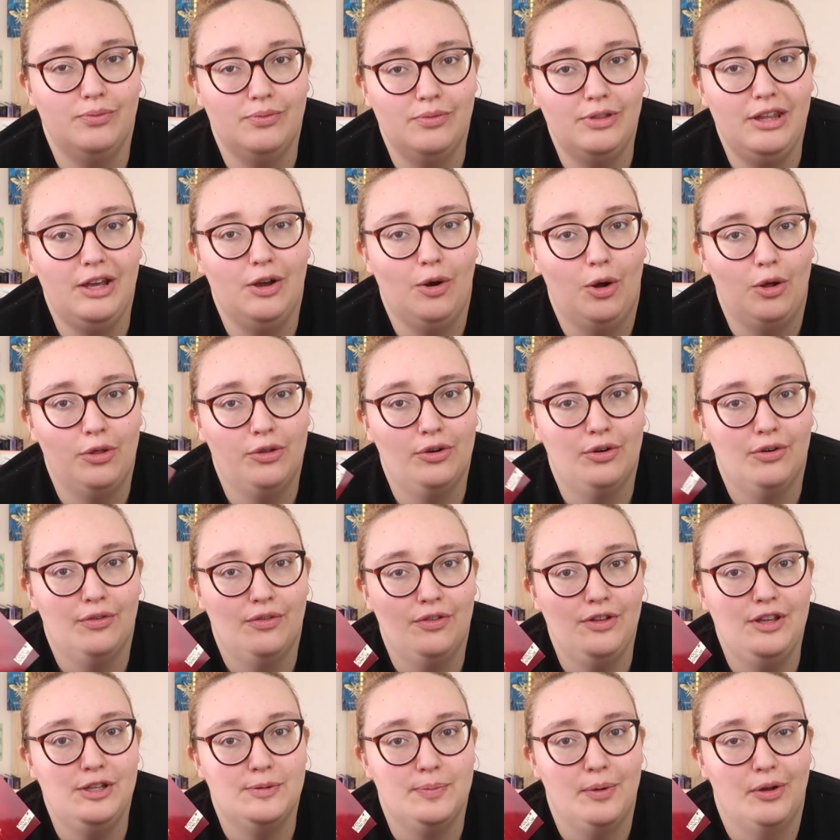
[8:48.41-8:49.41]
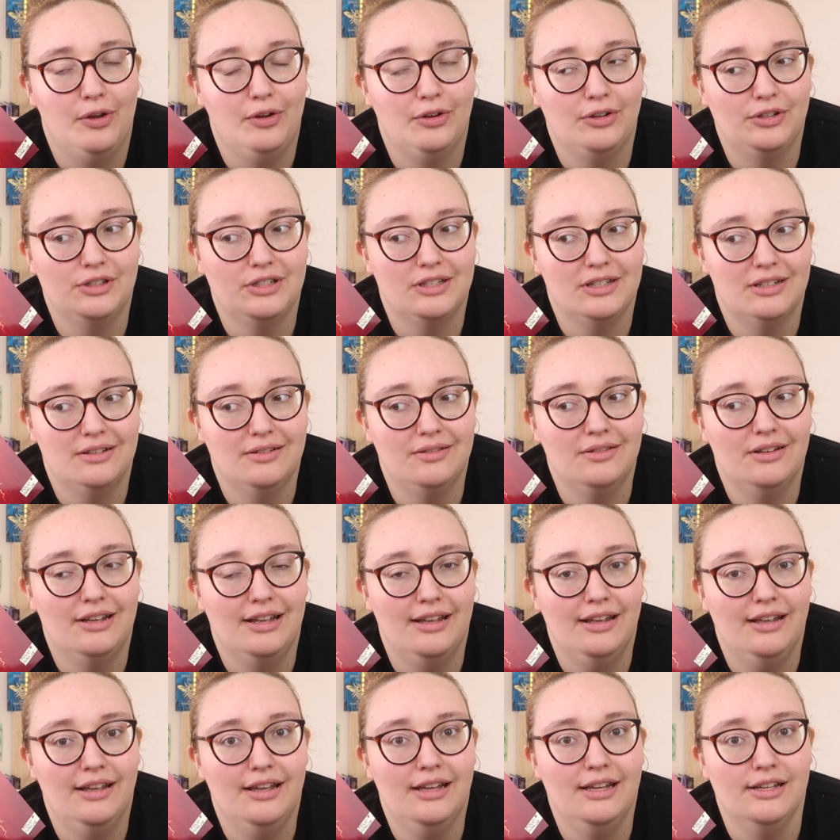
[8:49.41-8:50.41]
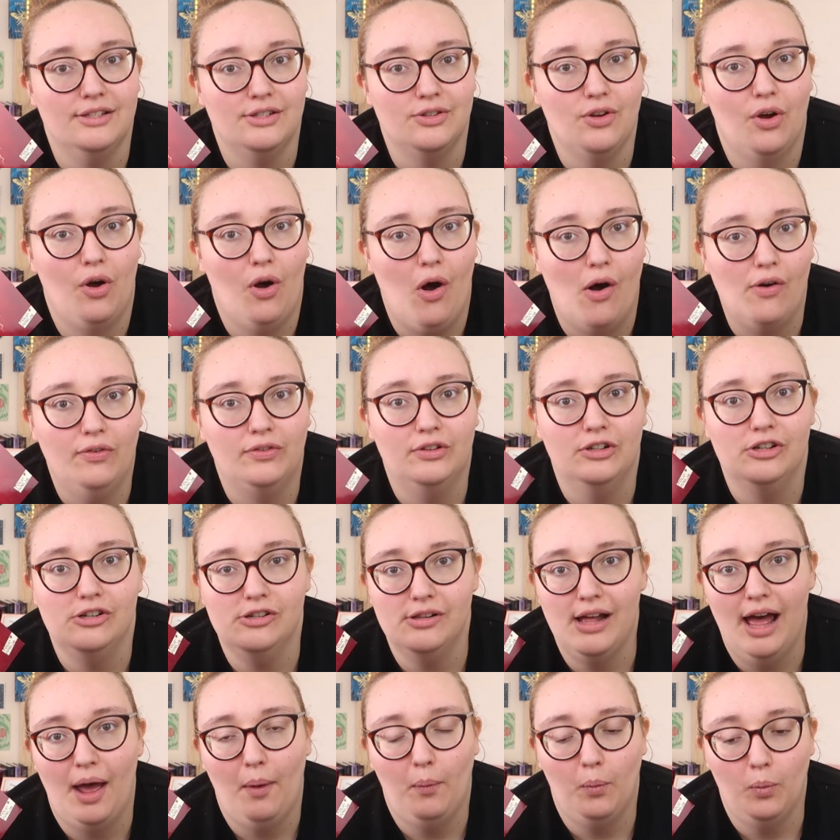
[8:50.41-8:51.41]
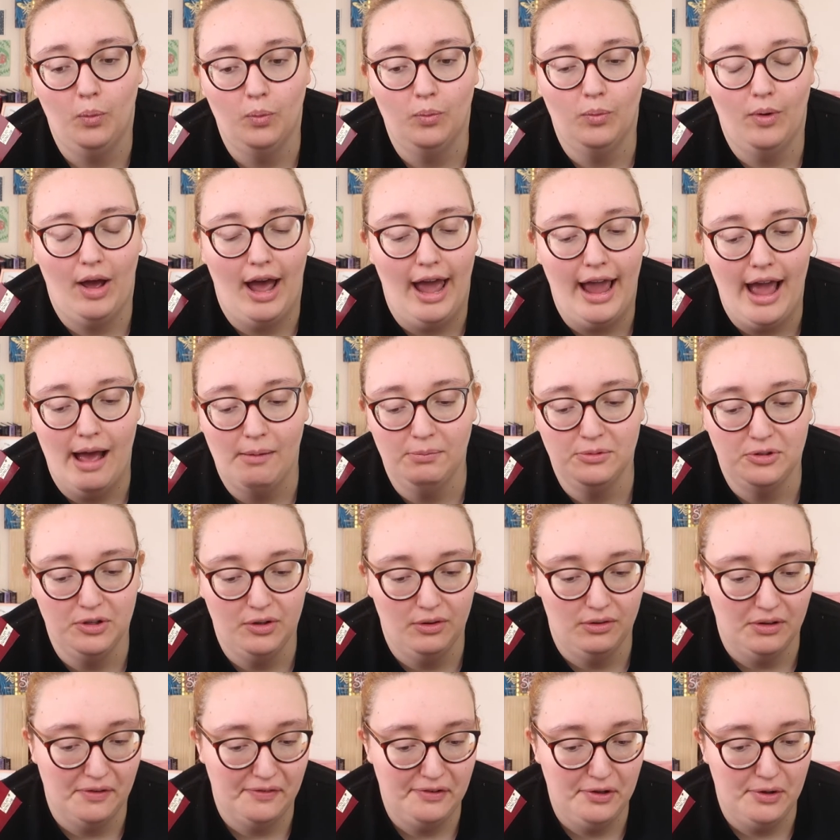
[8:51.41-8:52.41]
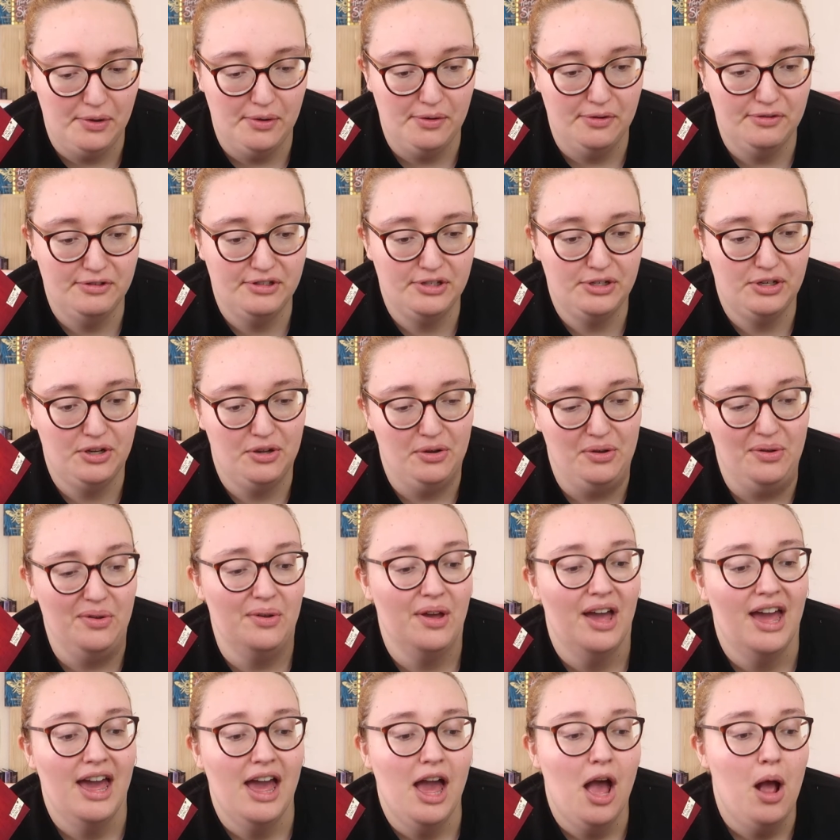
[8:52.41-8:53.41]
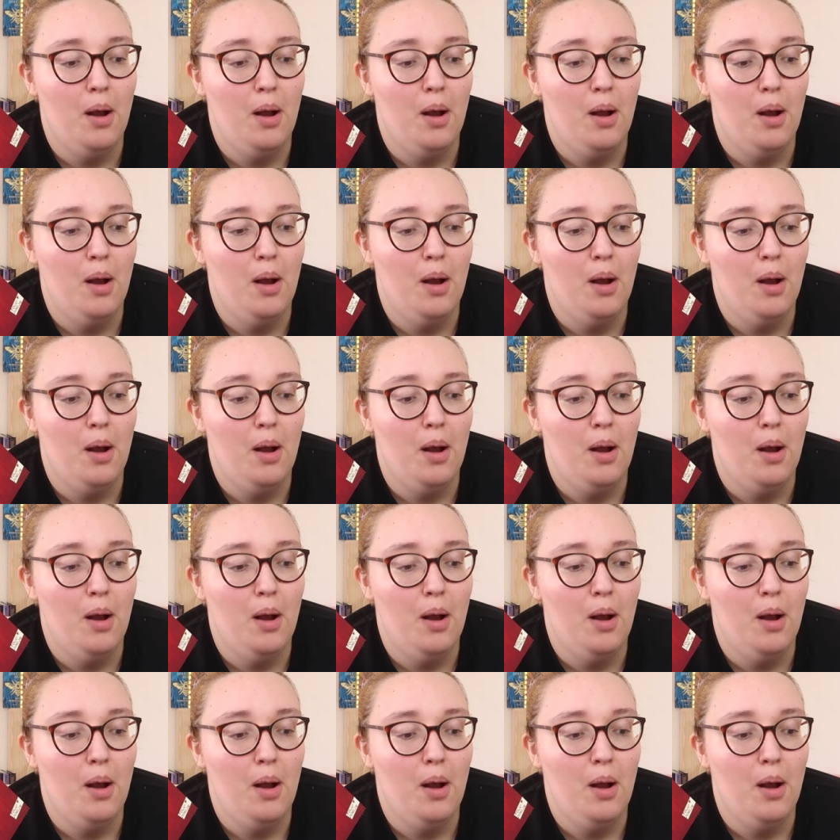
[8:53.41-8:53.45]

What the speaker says: The author of these books is awful, and I absolutely refuse to